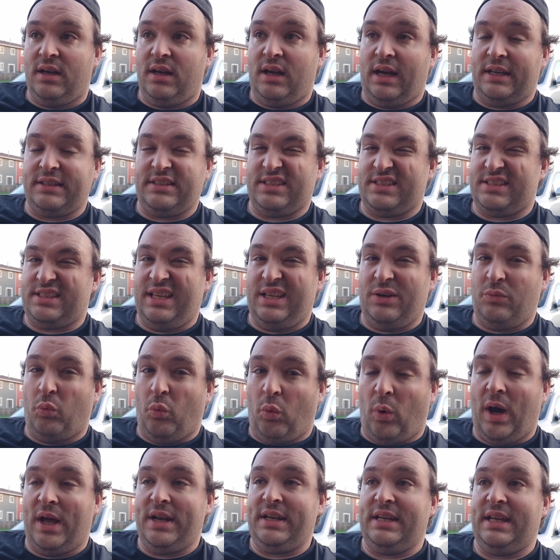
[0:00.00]
I just need
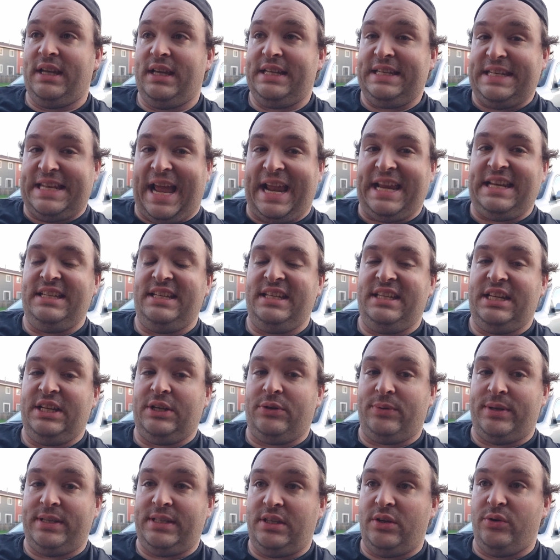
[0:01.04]
one
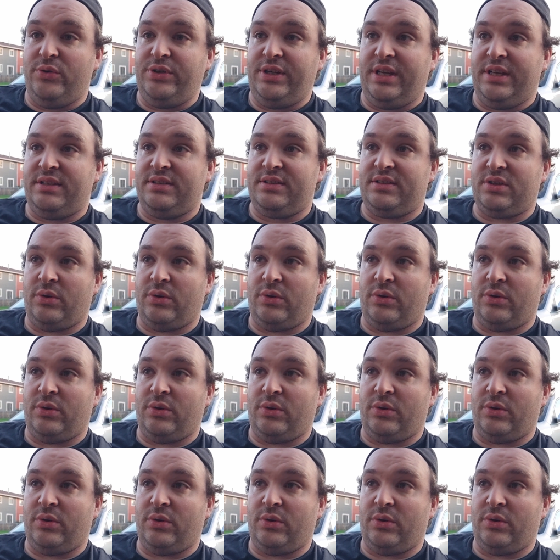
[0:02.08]
90-degree union